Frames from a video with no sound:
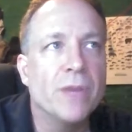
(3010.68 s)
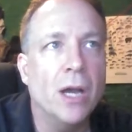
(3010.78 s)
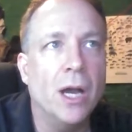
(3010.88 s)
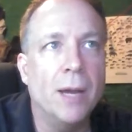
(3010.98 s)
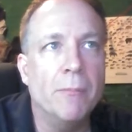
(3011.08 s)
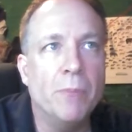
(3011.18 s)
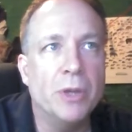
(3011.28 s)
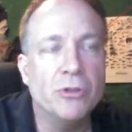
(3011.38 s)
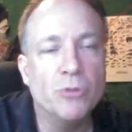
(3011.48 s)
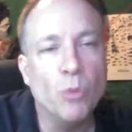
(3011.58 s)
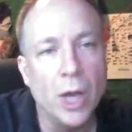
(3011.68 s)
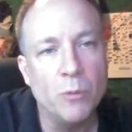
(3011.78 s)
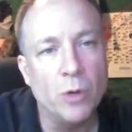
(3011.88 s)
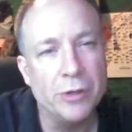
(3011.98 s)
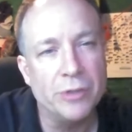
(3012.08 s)
Um, but there's
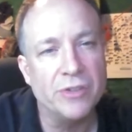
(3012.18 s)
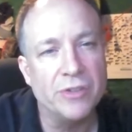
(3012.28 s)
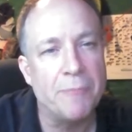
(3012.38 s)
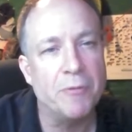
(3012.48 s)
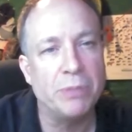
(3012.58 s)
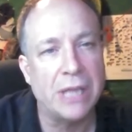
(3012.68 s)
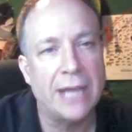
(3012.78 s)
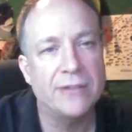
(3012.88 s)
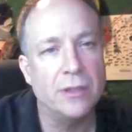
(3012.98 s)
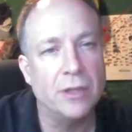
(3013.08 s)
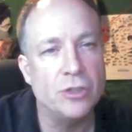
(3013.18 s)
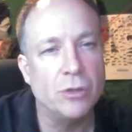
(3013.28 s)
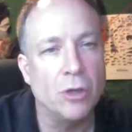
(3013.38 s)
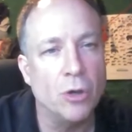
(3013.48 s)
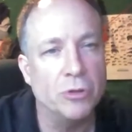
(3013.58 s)
one where there's a type of plastic that you
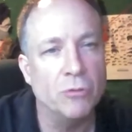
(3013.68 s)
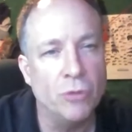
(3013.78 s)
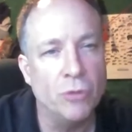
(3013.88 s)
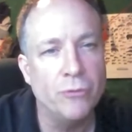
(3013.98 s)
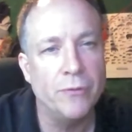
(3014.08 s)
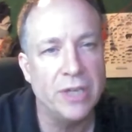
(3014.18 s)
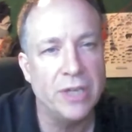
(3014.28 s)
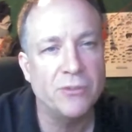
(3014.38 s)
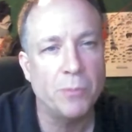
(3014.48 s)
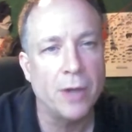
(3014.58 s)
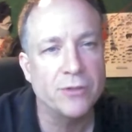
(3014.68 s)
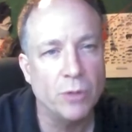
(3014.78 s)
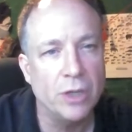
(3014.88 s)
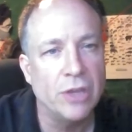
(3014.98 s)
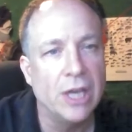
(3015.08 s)
can coat the roof of the nest box
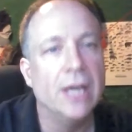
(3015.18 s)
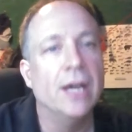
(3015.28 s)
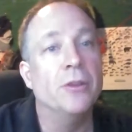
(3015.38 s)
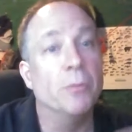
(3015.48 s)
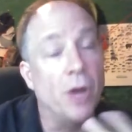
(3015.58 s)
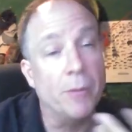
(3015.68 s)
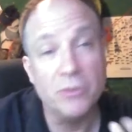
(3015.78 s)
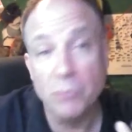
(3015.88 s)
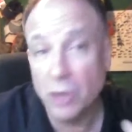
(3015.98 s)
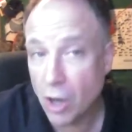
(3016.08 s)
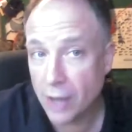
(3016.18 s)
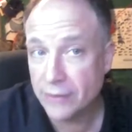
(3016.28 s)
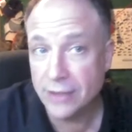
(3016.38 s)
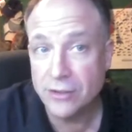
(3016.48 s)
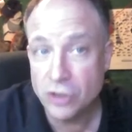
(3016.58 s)
with, the problem is
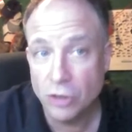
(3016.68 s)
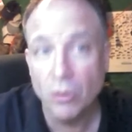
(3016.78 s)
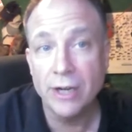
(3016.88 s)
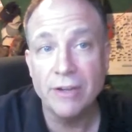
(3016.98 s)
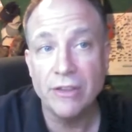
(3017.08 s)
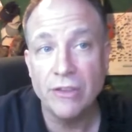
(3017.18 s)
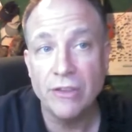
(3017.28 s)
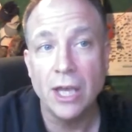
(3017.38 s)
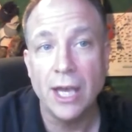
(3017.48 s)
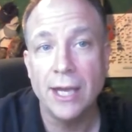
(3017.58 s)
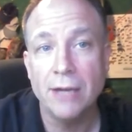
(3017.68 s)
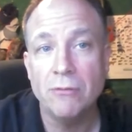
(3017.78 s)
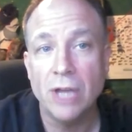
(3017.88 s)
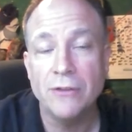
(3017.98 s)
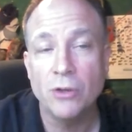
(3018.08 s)
macaws like to chew on everything,
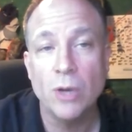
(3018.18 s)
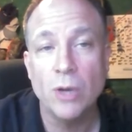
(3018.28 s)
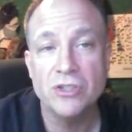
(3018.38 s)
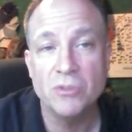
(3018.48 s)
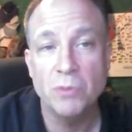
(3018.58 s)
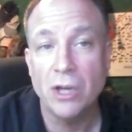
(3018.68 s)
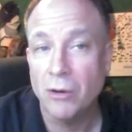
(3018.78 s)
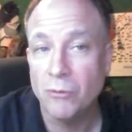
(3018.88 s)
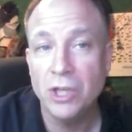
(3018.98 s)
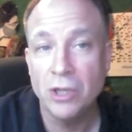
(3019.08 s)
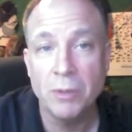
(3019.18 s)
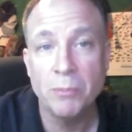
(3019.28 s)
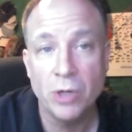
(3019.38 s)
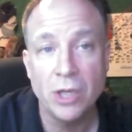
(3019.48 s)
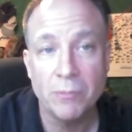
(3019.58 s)
and and the question has been, are we going to be
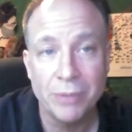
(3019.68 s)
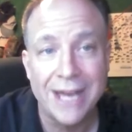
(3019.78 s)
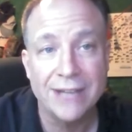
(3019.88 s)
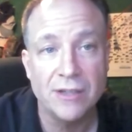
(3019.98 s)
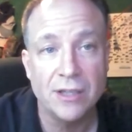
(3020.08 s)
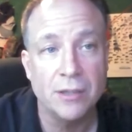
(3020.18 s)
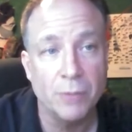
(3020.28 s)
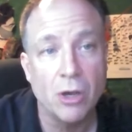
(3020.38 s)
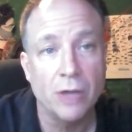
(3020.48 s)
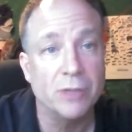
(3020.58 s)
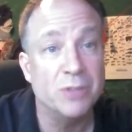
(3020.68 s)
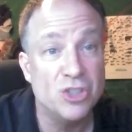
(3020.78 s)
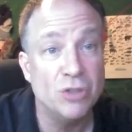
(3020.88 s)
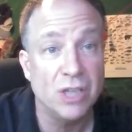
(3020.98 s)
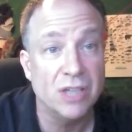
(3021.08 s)
putting in plastic, and the macaws going to be
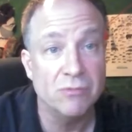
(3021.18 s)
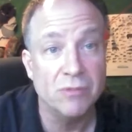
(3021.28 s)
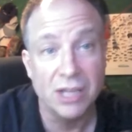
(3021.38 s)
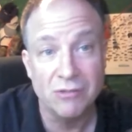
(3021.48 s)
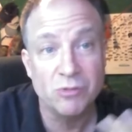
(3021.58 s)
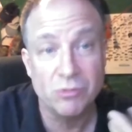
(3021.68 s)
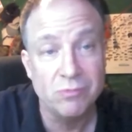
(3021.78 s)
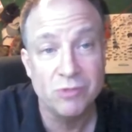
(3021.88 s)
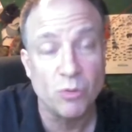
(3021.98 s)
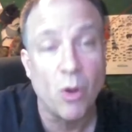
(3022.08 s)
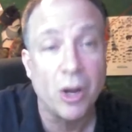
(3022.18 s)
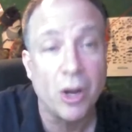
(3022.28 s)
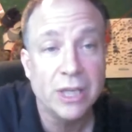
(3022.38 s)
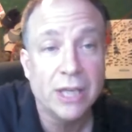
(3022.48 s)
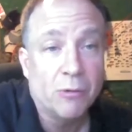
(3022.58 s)
chewing it and, and
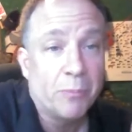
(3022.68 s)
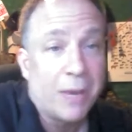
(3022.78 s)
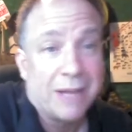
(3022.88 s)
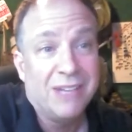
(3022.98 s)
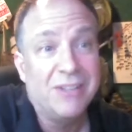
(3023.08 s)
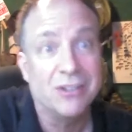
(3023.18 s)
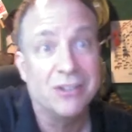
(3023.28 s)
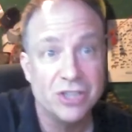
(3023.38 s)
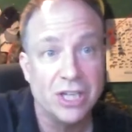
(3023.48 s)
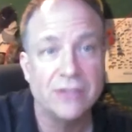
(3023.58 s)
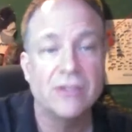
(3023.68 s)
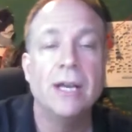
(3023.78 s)
swallowing it, or giving it to their chicks?